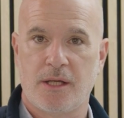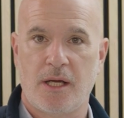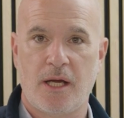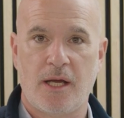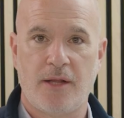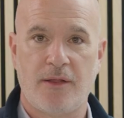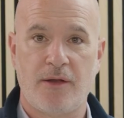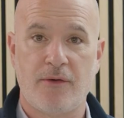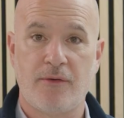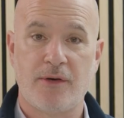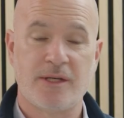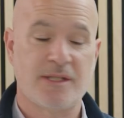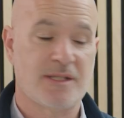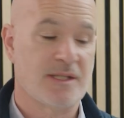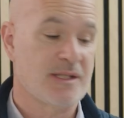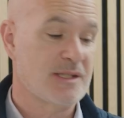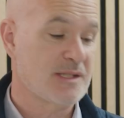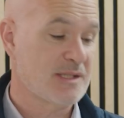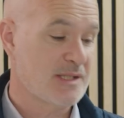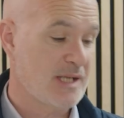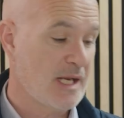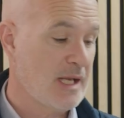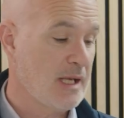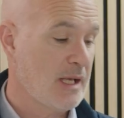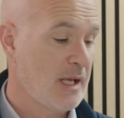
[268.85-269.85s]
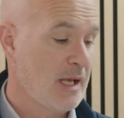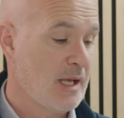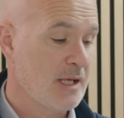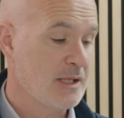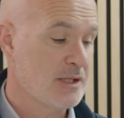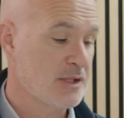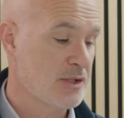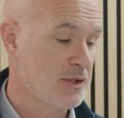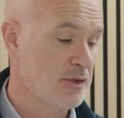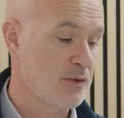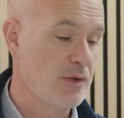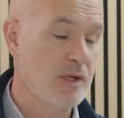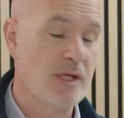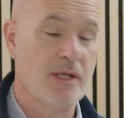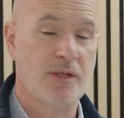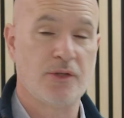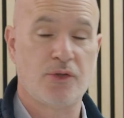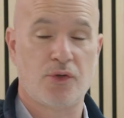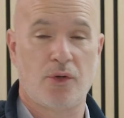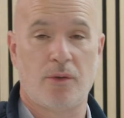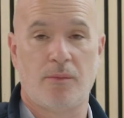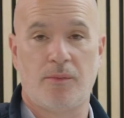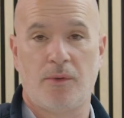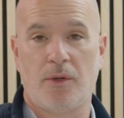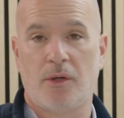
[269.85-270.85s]
There is a sync history in
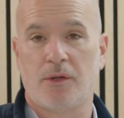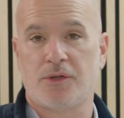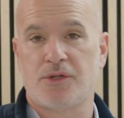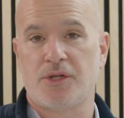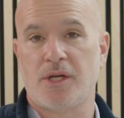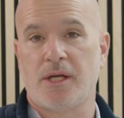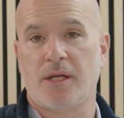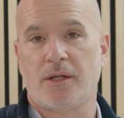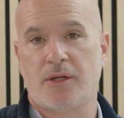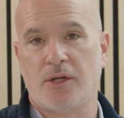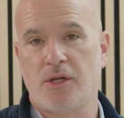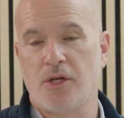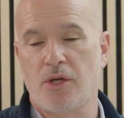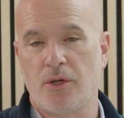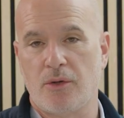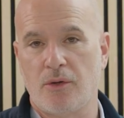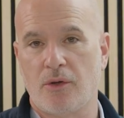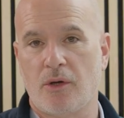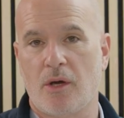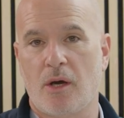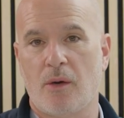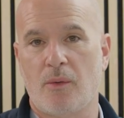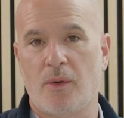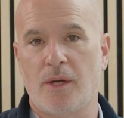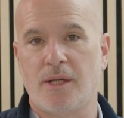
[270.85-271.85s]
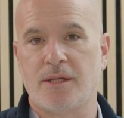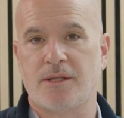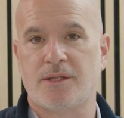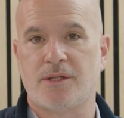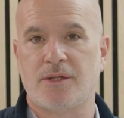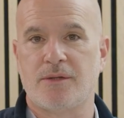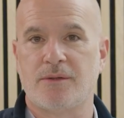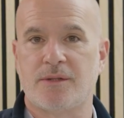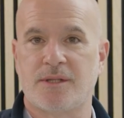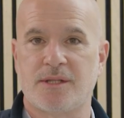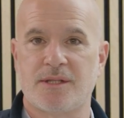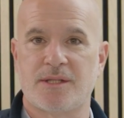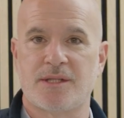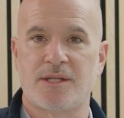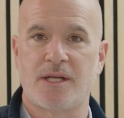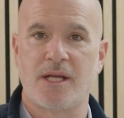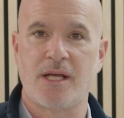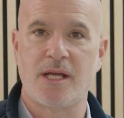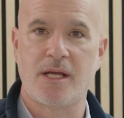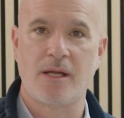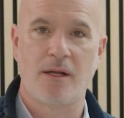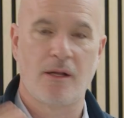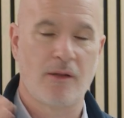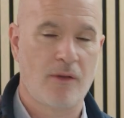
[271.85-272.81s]
Joblogic that you can go into to see